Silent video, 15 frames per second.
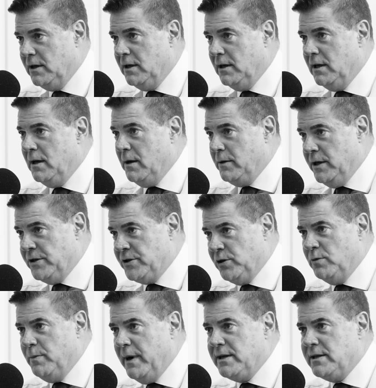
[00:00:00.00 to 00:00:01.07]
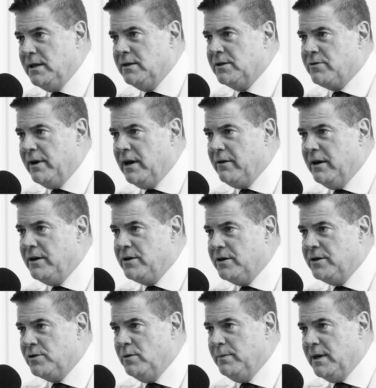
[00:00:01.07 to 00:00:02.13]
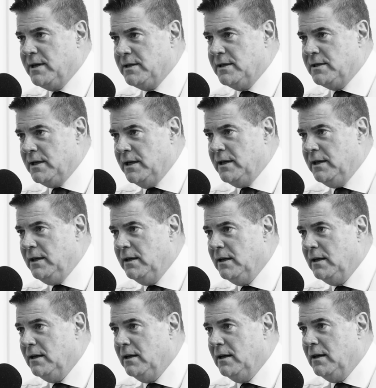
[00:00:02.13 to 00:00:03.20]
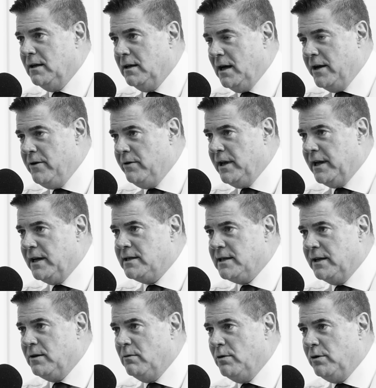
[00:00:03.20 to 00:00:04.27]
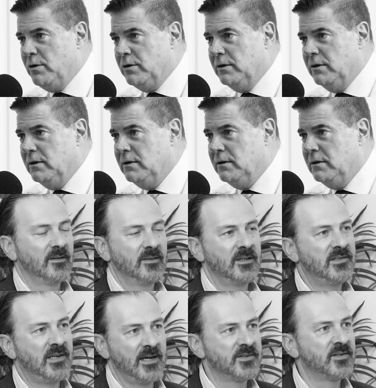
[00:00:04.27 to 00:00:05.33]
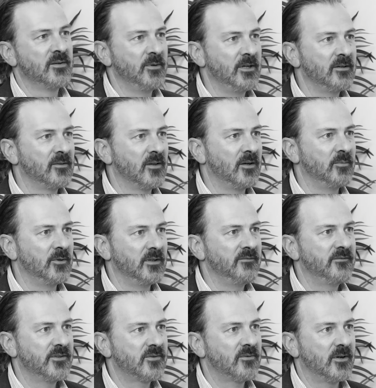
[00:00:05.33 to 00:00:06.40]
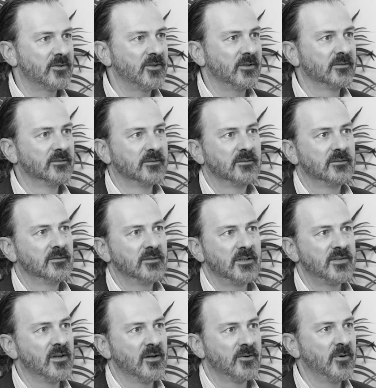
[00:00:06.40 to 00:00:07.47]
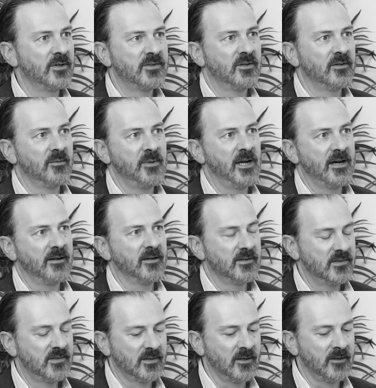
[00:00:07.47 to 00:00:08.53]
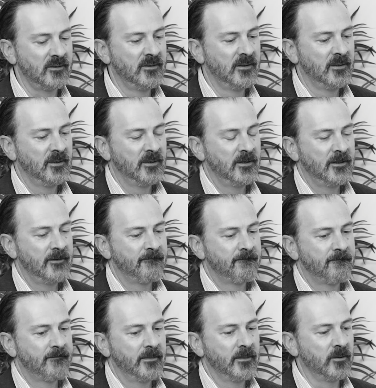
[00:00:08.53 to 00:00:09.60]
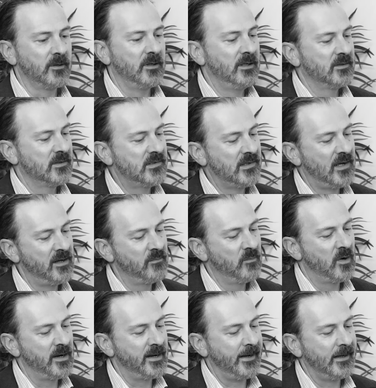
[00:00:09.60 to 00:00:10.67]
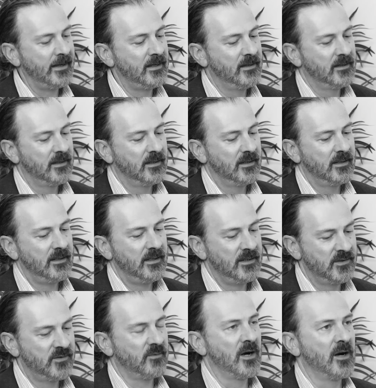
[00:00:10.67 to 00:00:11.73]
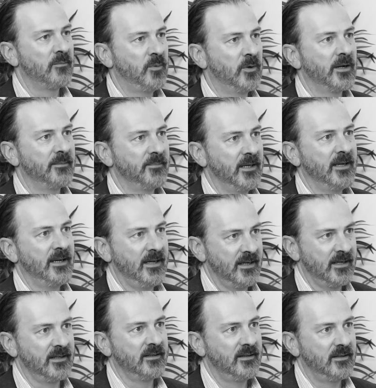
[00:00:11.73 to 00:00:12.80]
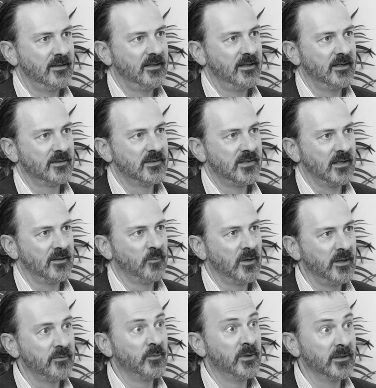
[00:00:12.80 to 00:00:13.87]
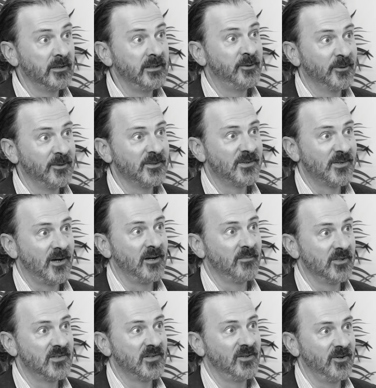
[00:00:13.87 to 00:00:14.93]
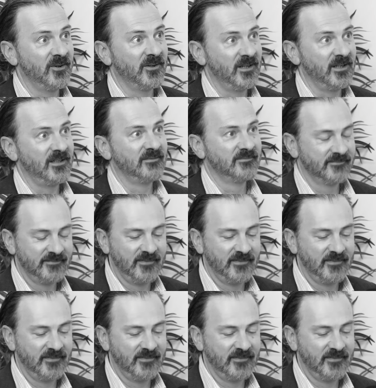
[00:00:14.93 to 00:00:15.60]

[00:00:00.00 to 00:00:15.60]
Yep. You're still based in Australia, aren't you? You're still based in Sydney. Are you really going to take the world on? This has to be a global infrastructure. There's no question about it. So, look, in the same way Israel put up their hand and said, We're really good at cybersecurity.